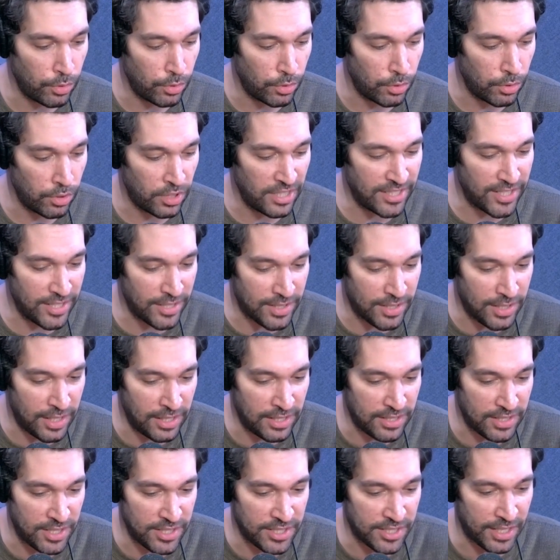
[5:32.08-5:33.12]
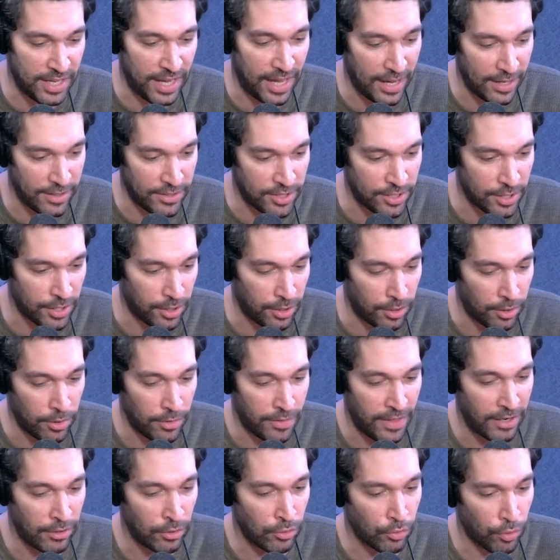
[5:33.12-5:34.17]
it's this cancer
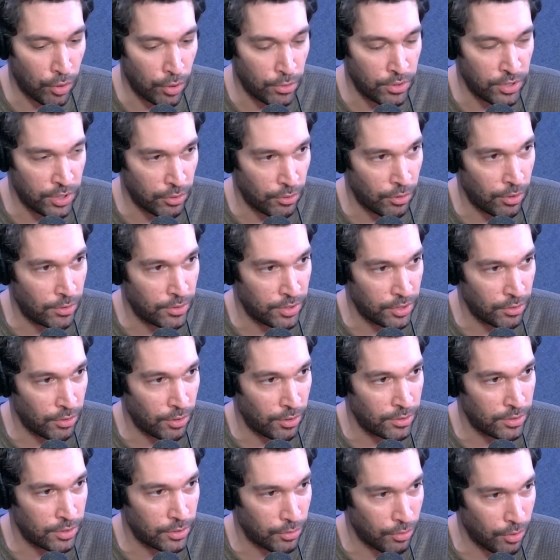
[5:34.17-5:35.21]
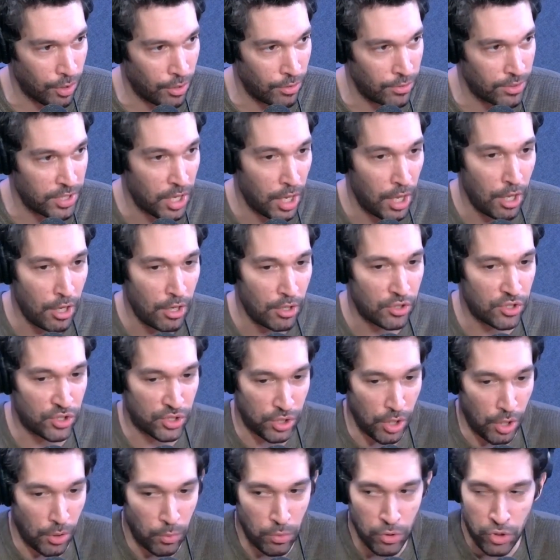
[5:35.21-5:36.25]
that grows and grows and grows and grows.
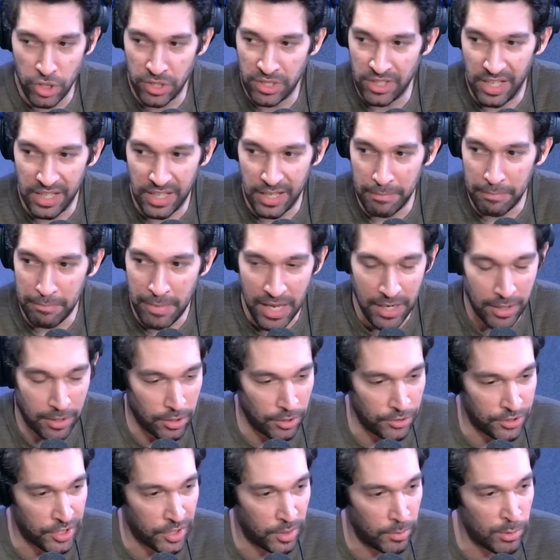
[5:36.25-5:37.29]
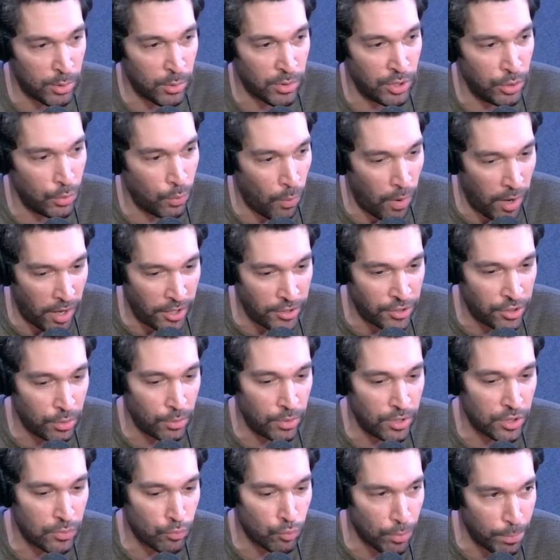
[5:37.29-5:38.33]
So just like in medical terms, what you'd want to do
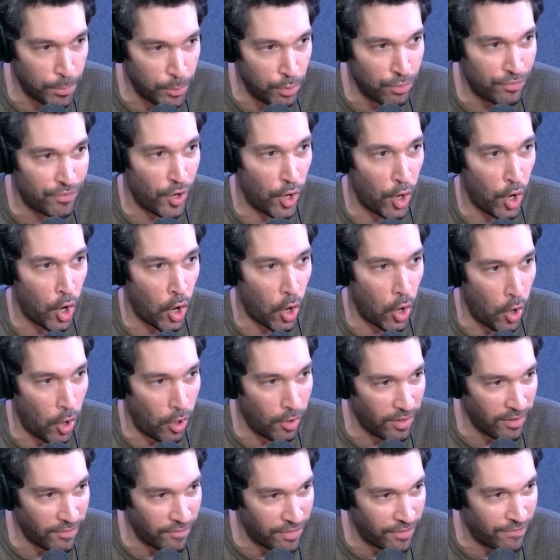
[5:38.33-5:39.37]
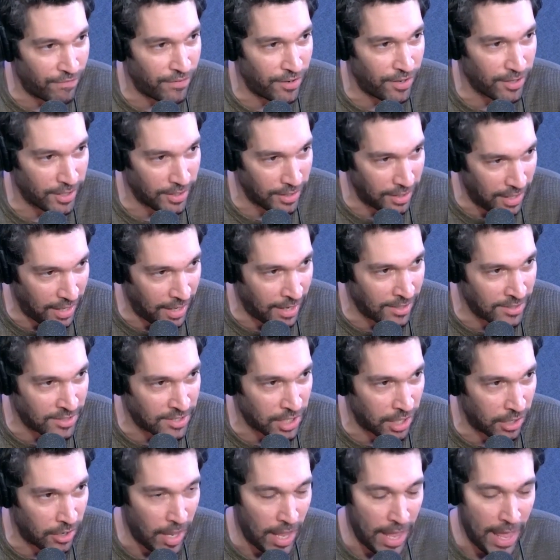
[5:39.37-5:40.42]
is remove all of the fucking
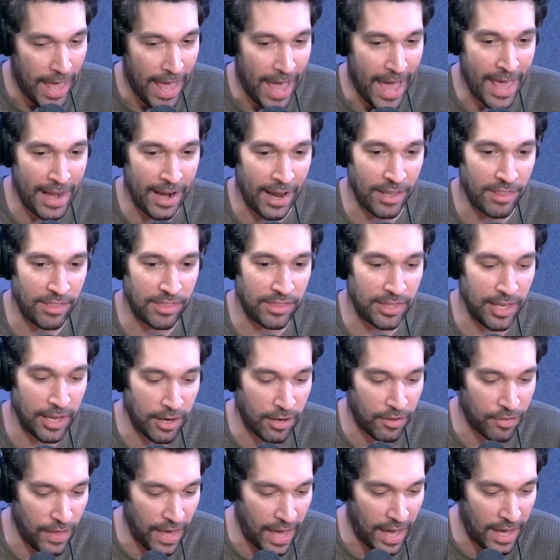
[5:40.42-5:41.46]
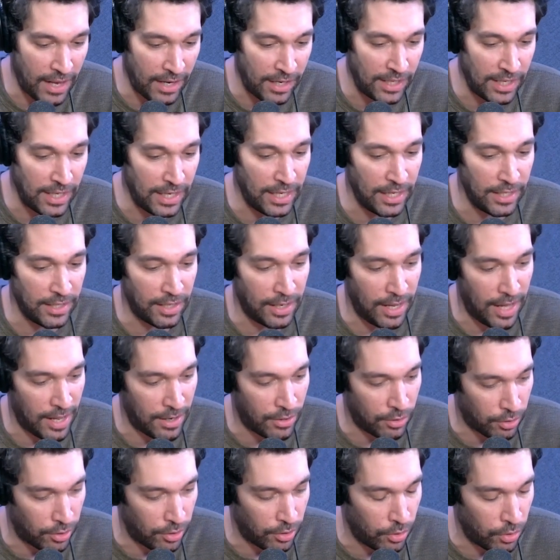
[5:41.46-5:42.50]
cancer. And I think that in an
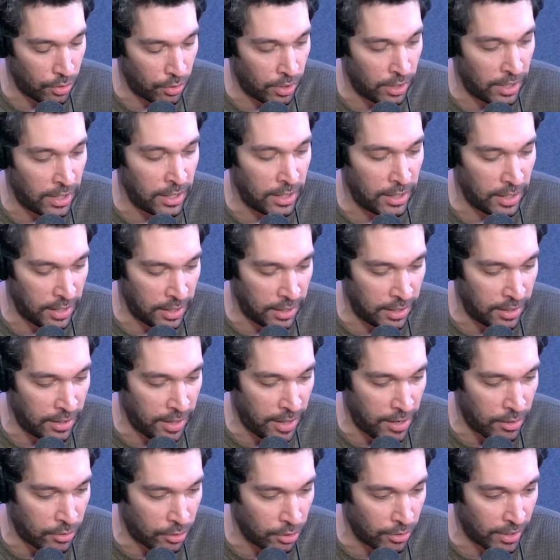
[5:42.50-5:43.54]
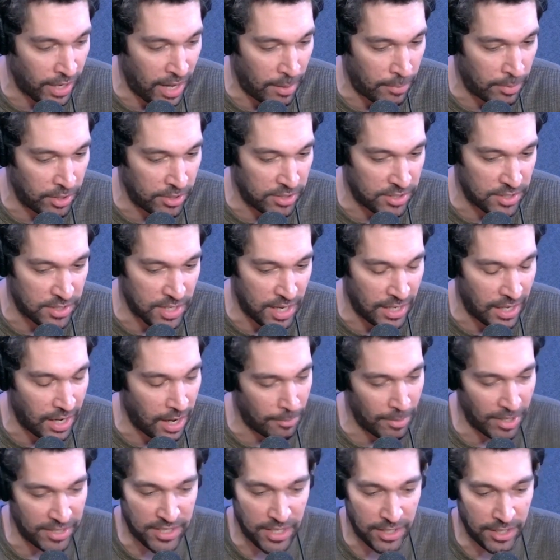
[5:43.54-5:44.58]
anarcho-capitalist society,
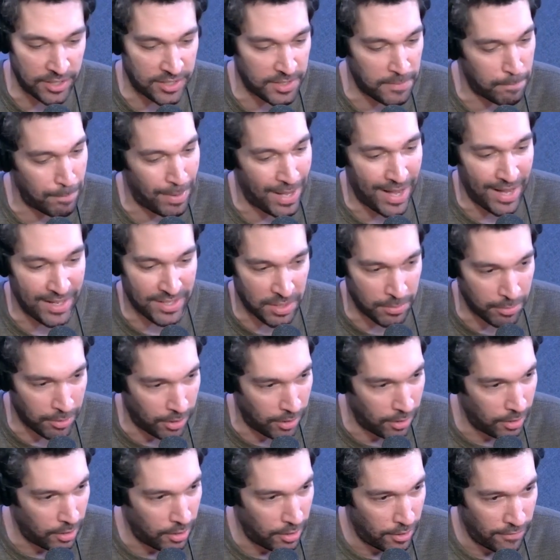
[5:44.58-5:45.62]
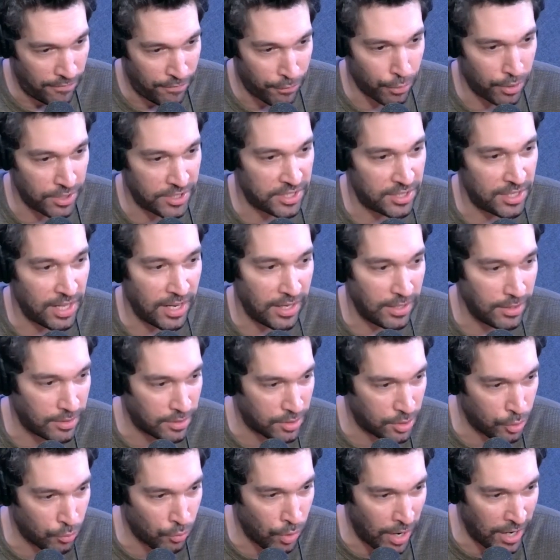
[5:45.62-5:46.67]
I'm not saying it's impossible for a state
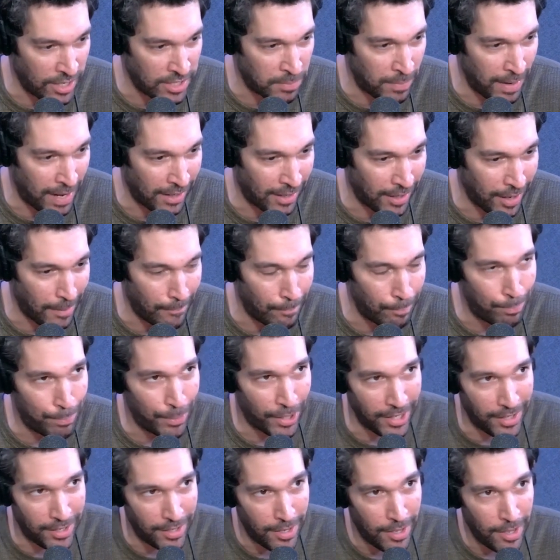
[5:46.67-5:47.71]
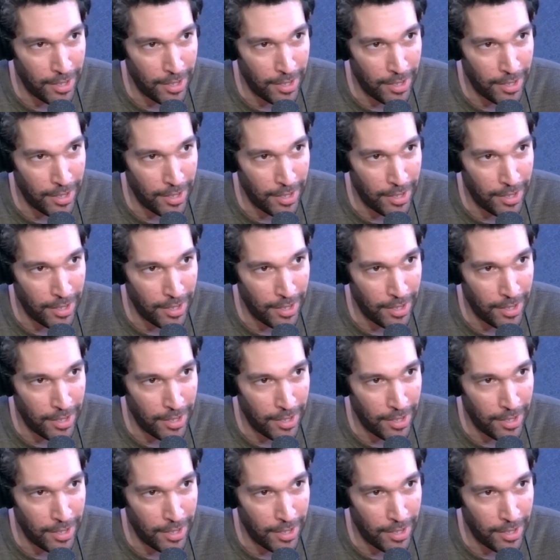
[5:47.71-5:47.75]
to rise back up, but